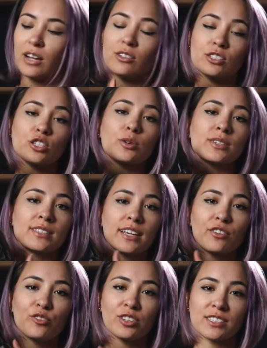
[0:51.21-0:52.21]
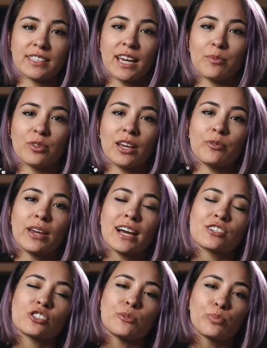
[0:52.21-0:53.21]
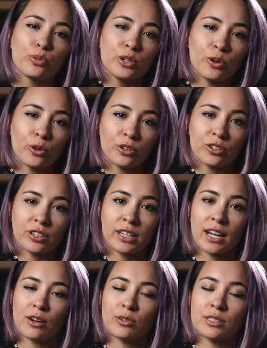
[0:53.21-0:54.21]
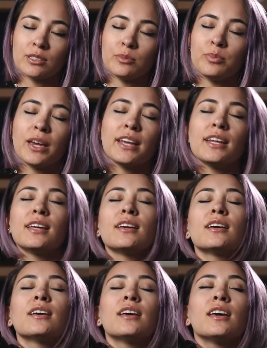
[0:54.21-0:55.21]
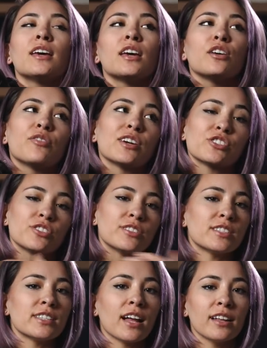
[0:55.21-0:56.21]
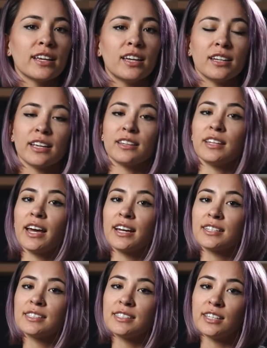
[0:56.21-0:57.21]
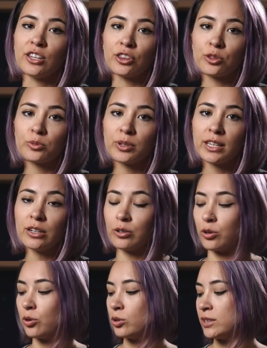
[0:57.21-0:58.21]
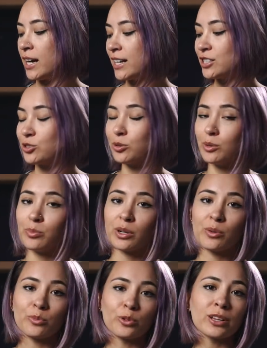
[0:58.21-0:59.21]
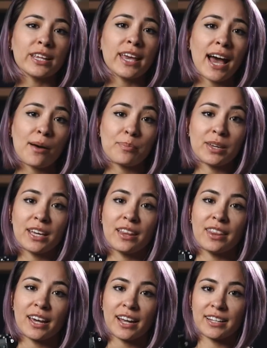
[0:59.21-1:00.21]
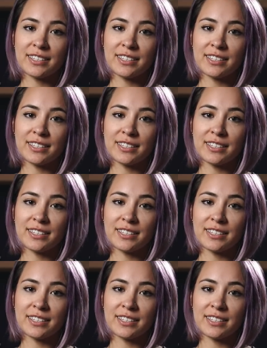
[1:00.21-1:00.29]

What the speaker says: I was so excited for this camera that we actually pre-ordered it. I was debating if I should sell it and get the X-T3 or hold on to it, but I'm really happy that I